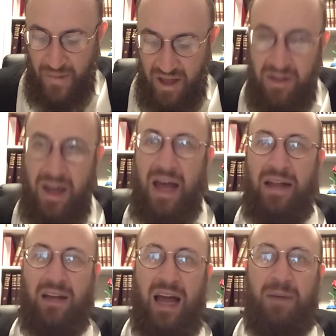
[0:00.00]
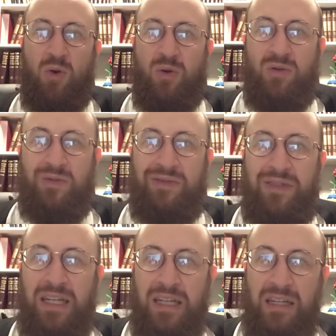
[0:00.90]
that I am going to
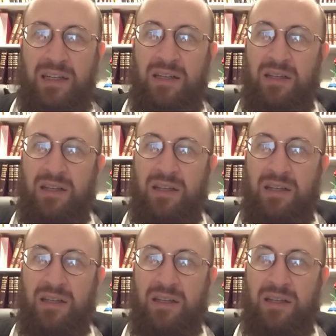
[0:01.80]
reveal